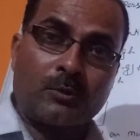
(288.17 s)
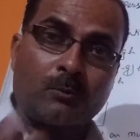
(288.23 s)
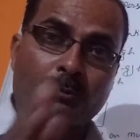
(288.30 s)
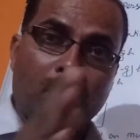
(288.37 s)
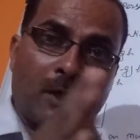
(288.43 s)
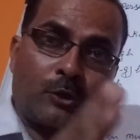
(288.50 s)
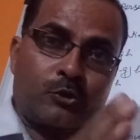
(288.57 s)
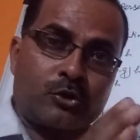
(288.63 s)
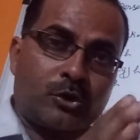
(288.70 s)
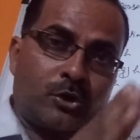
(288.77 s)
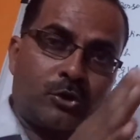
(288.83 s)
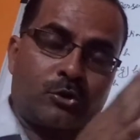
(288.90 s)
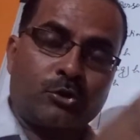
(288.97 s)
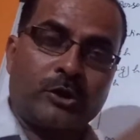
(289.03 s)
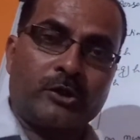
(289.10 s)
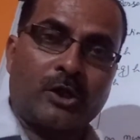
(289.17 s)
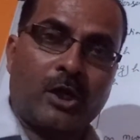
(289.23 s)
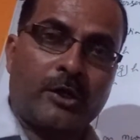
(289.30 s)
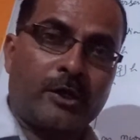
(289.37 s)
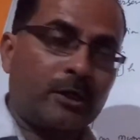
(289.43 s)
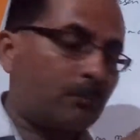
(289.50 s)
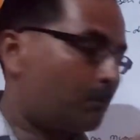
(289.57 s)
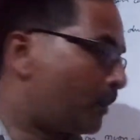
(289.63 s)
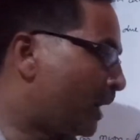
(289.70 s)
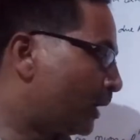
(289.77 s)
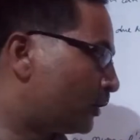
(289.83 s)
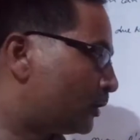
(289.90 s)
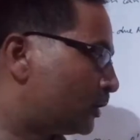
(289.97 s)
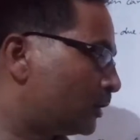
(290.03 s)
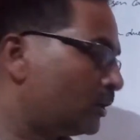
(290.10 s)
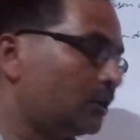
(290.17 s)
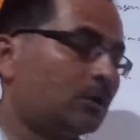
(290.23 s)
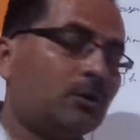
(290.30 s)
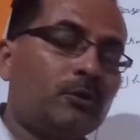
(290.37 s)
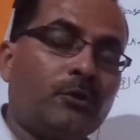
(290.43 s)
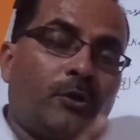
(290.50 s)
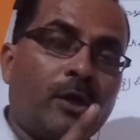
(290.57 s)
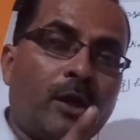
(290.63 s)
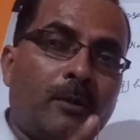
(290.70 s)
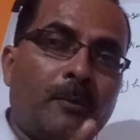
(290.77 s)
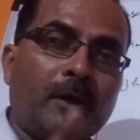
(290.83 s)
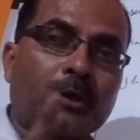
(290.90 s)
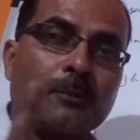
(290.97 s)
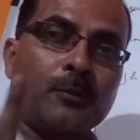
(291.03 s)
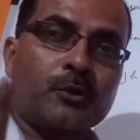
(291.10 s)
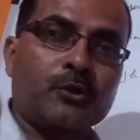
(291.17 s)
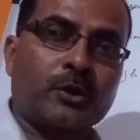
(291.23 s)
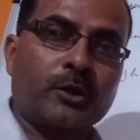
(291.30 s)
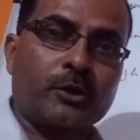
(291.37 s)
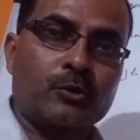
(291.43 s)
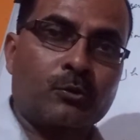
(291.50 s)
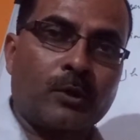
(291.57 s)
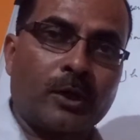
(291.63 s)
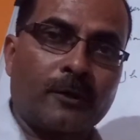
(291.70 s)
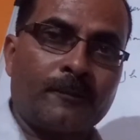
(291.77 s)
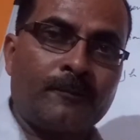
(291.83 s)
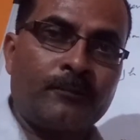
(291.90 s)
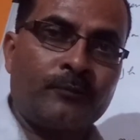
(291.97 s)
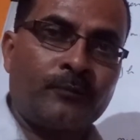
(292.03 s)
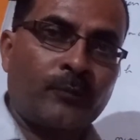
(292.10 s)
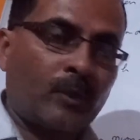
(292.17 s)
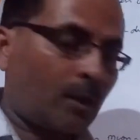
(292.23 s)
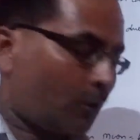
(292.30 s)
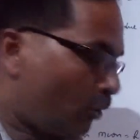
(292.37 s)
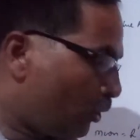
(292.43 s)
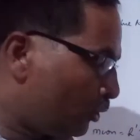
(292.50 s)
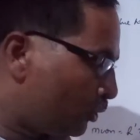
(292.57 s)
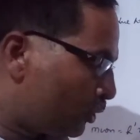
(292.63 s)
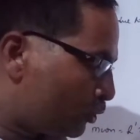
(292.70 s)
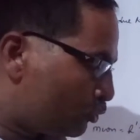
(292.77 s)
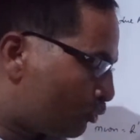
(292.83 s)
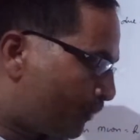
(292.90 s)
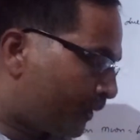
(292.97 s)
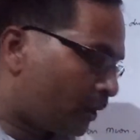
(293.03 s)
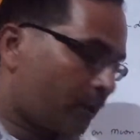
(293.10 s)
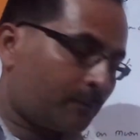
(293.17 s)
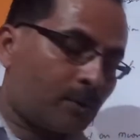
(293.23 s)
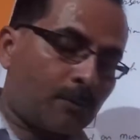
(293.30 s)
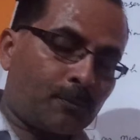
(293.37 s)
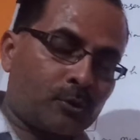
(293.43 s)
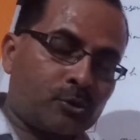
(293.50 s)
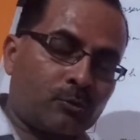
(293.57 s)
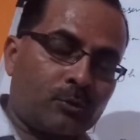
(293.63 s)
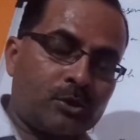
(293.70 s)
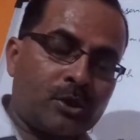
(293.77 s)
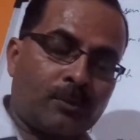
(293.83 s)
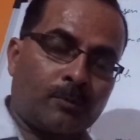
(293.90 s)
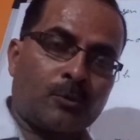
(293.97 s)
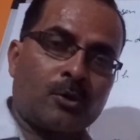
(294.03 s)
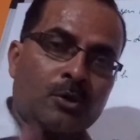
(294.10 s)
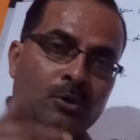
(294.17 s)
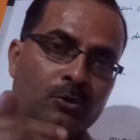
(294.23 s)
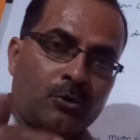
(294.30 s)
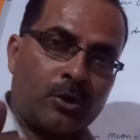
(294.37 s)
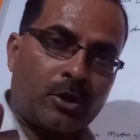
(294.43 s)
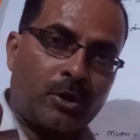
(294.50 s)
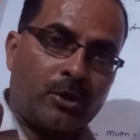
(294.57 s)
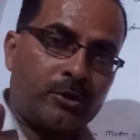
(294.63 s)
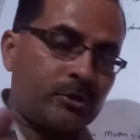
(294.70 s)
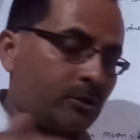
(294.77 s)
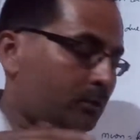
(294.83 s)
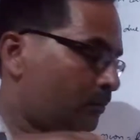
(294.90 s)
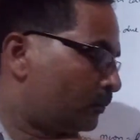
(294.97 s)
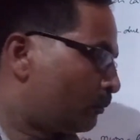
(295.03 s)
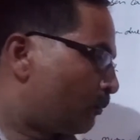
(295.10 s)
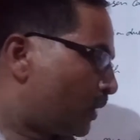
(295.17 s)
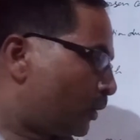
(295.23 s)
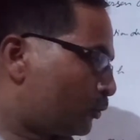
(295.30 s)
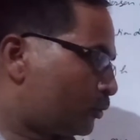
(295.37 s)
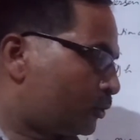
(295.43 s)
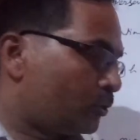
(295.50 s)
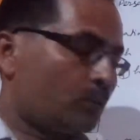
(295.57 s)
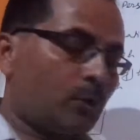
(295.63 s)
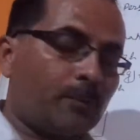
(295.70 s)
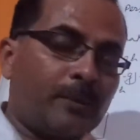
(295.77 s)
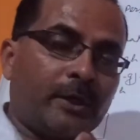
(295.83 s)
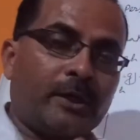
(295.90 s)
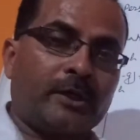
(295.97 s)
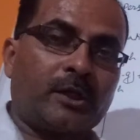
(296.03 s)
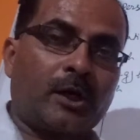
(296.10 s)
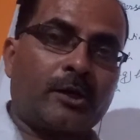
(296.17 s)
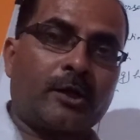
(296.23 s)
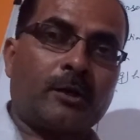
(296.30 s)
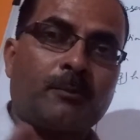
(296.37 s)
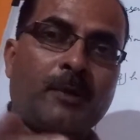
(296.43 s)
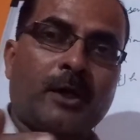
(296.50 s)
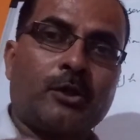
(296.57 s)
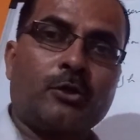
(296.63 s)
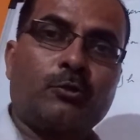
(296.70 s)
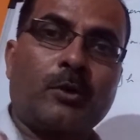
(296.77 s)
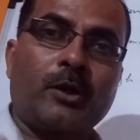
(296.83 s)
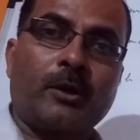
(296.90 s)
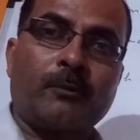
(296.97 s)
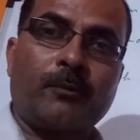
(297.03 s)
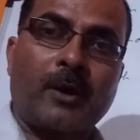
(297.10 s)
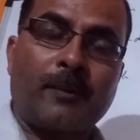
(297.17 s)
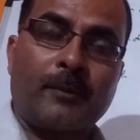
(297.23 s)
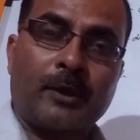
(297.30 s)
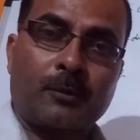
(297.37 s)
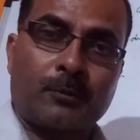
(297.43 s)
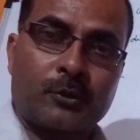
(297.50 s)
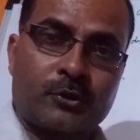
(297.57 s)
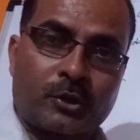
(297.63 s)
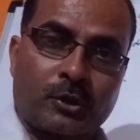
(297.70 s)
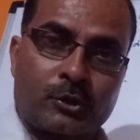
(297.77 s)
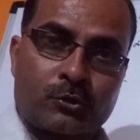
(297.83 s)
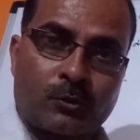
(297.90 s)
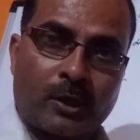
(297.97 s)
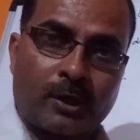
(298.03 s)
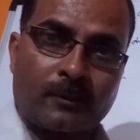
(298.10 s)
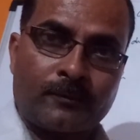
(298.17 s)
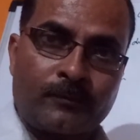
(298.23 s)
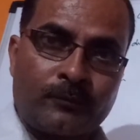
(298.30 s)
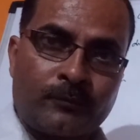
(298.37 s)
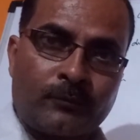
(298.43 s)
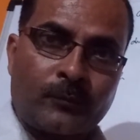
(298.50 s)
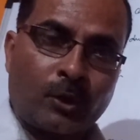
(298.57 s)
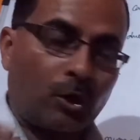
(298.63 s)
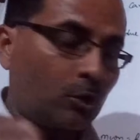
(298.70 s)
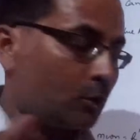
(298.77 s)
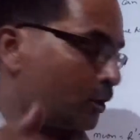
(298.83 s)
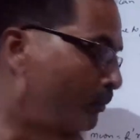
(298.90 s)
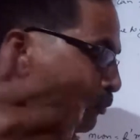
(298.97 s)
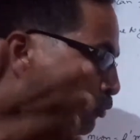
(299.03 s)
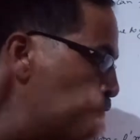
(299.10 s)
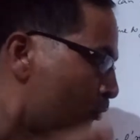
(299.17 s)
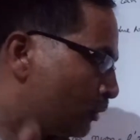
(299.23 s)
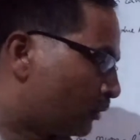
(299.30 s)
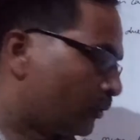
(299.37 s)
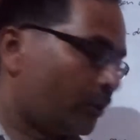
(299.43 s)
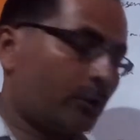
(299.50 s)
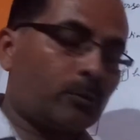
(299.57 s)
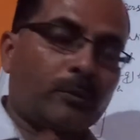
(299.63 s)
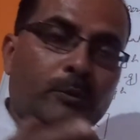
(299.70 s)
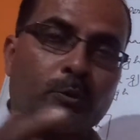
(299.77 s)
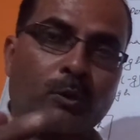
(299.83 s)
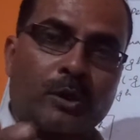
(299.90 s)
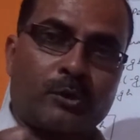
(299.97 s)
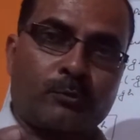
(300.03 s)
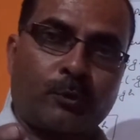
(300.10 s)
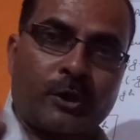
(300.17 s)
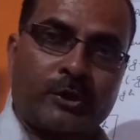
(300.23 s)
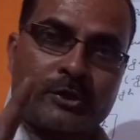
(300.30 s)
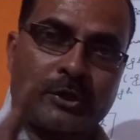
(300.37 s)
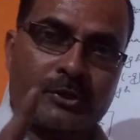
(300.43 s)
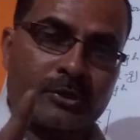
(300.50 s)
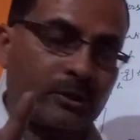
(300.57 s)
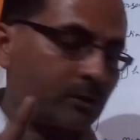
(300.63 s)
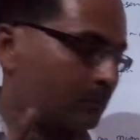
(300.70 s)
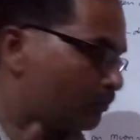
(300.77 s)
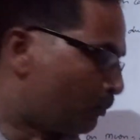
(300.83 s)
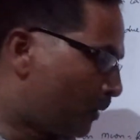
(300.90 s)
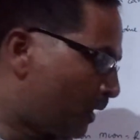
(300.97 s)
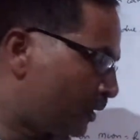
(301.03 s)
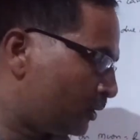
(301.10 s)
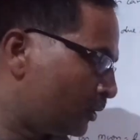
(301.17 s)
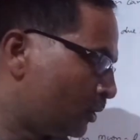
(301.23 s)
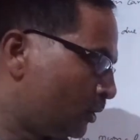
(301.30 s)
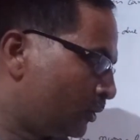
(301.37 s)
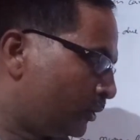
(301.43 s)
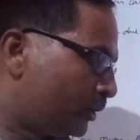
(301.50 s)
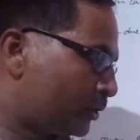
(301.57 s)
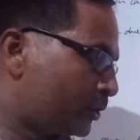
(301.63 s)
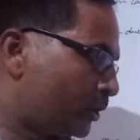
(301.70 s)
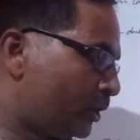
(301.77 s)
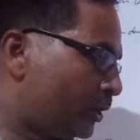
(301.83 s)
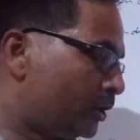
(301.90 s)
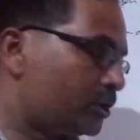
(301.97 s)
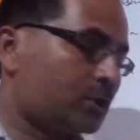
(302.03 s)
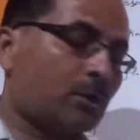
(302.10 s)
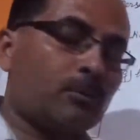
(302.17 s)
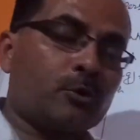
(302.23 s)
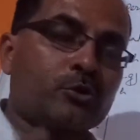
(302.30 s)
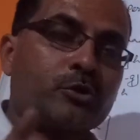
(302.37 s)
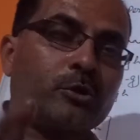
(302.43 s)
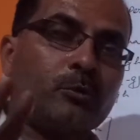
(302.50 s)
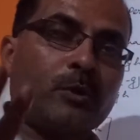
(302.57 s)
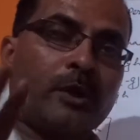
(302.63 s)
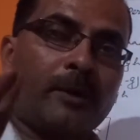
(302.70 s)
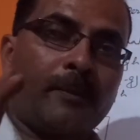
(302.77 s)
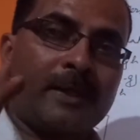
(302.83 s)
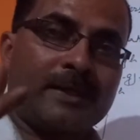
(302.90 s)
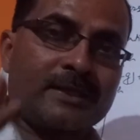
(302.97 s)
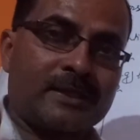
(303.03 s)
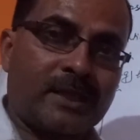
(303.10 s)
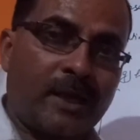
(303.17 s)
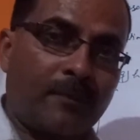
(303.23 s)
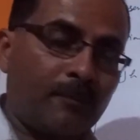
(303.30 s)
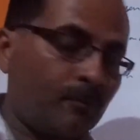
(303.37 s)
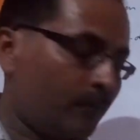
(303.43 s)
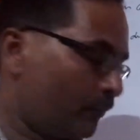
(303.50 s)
velocity is retarded by the 10 meter per second square. On the Jupiter, if the person will jump, its velocity will be retarded by the 25 meter per second square. On the moon it will be 1.66, but its initial velocity will remain same